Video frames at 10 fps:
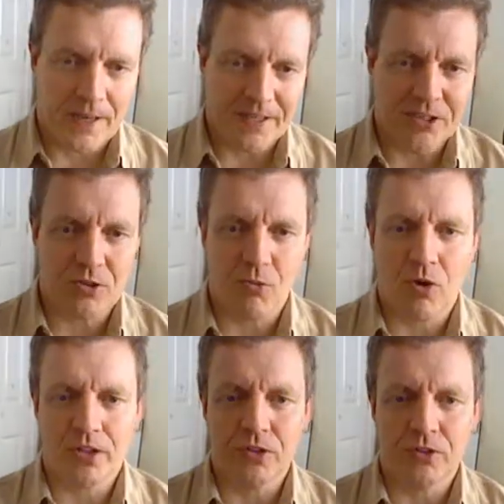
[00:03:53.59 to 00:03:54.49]
it isn't
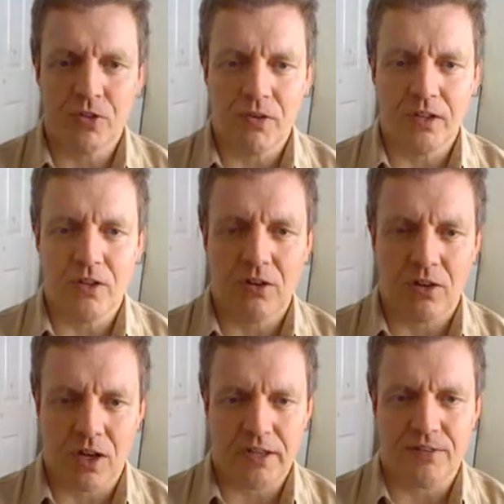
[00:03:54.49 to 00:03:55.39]
what you do in your
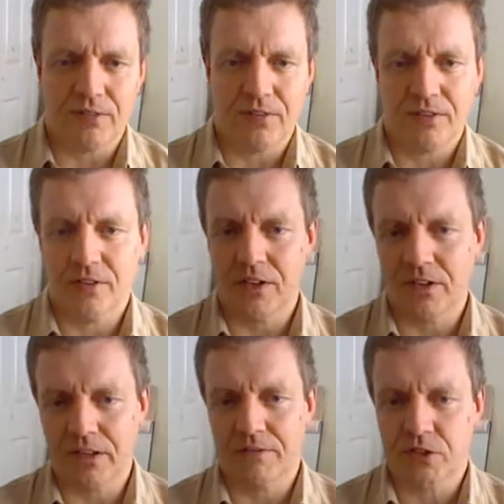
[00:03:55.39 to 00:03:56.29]
life that
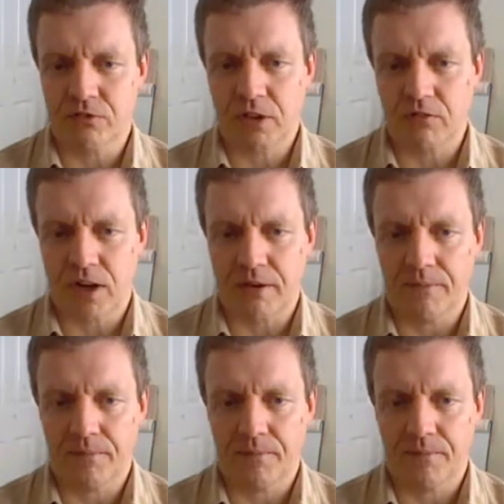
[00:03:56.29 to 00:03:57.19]
you live to regret.
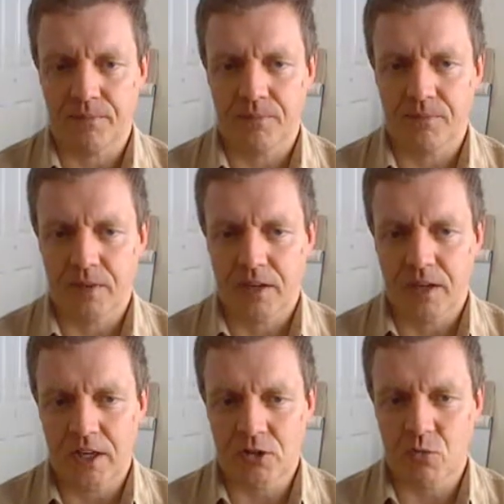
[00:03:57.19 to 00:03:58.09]

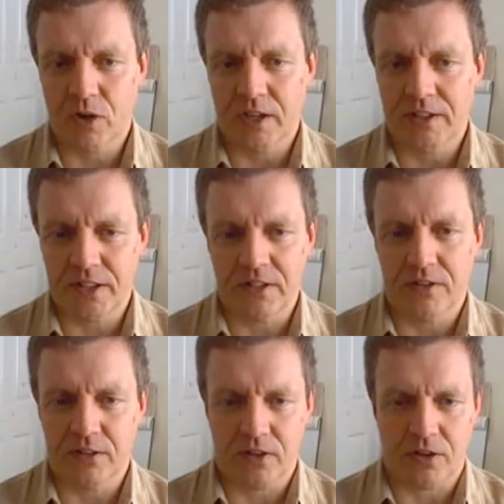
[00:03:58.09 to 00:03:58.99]
It's what you
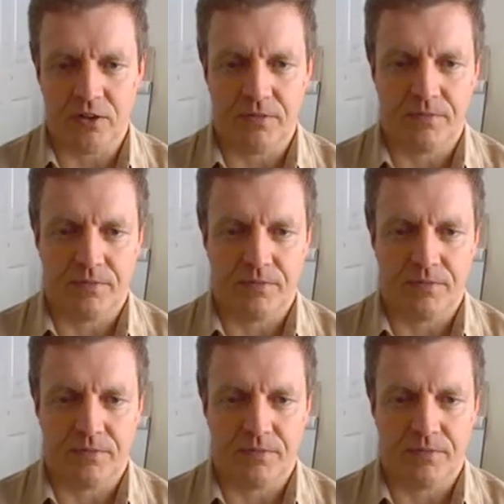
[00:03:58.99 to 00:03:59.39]
didn't do.